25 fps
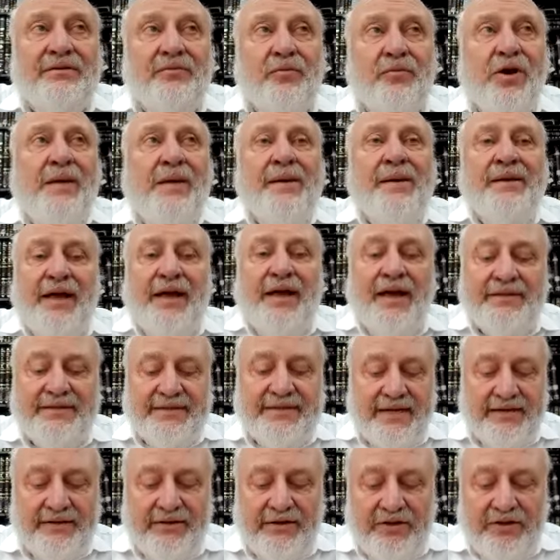What I, I,
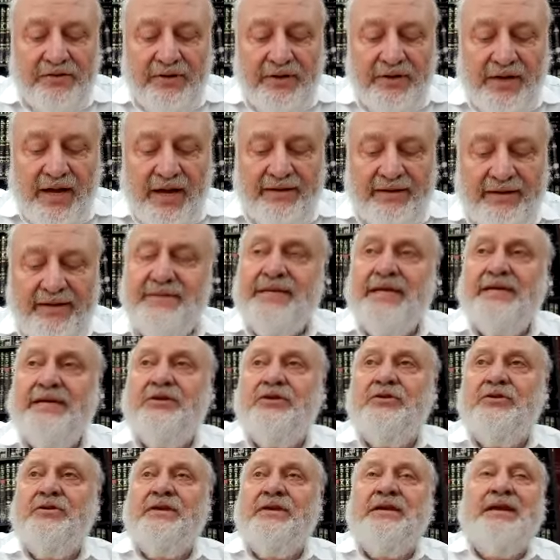said to you, I didn't say
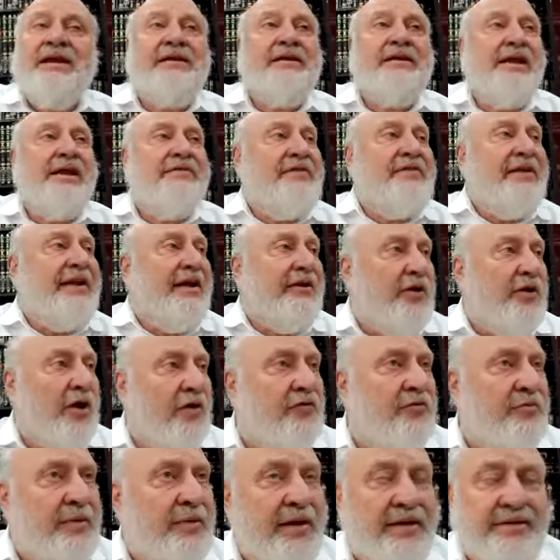to you that you're not allowed to have any anok
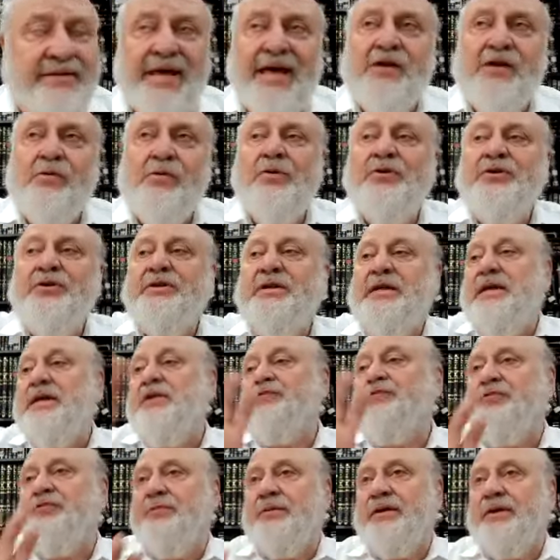for me. I, I don't want you to
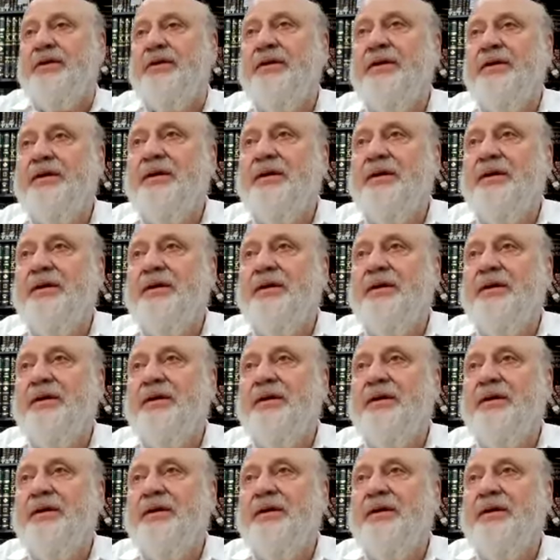eat for me.